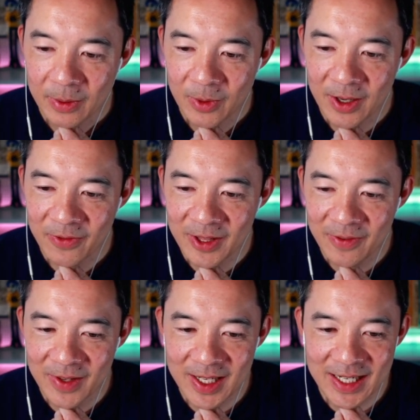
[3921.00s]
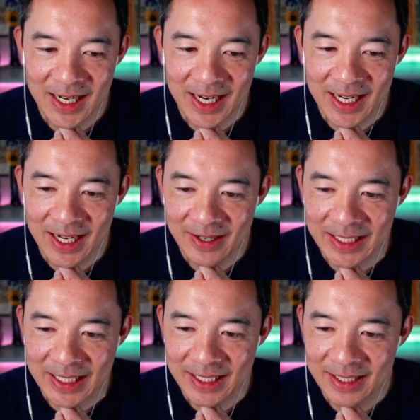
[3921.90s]
We're at 50-50 tie now.
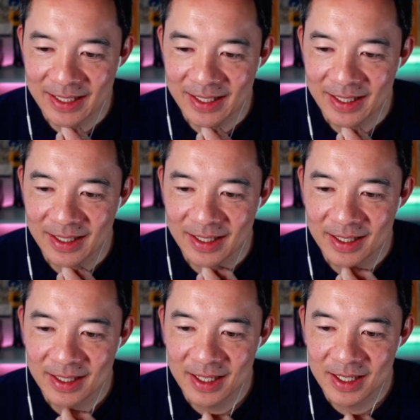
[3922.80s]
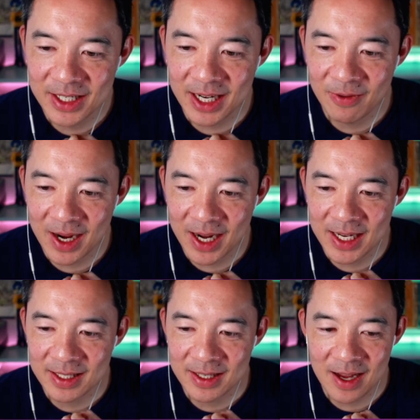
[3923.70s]
Yes. Jay
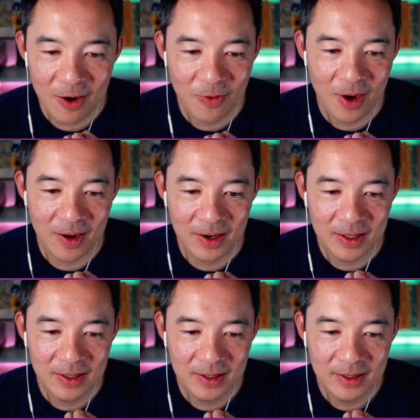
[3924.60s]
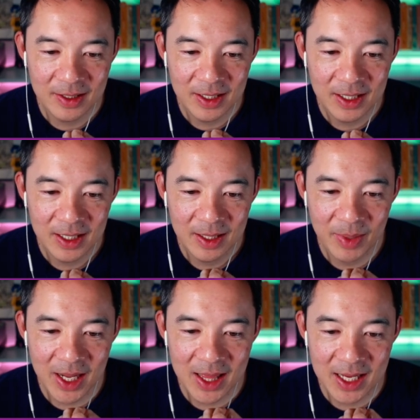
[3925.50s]
Ryan is not wrong,
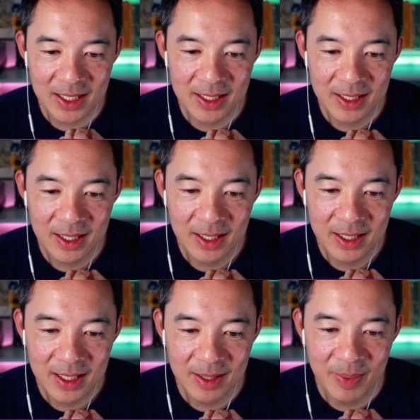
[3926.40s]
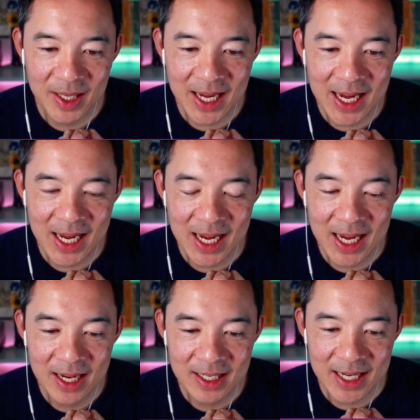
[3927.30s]
but
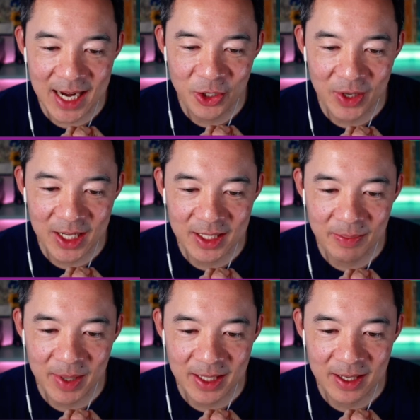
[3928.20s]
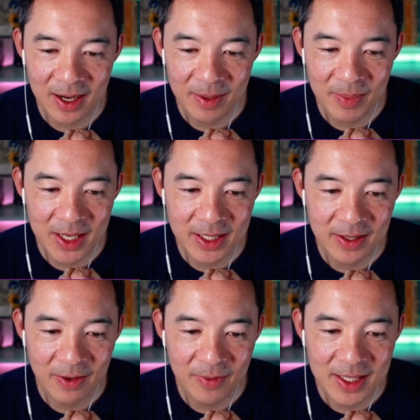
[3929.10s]
he day drinks pick Todd because
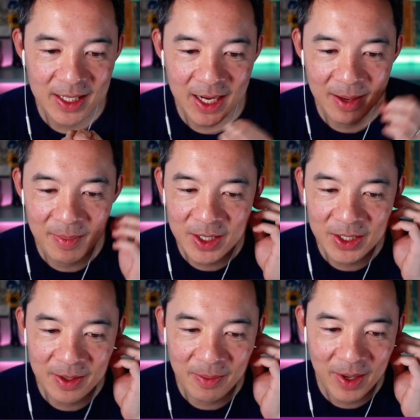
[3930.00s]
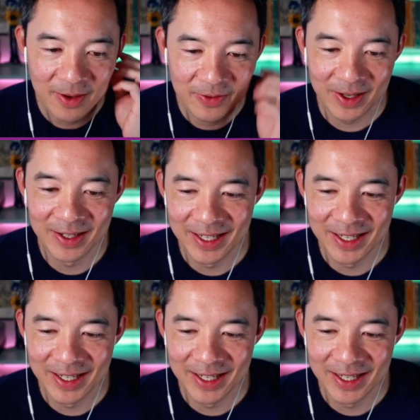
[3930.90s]
of the reasoning I mentioned above.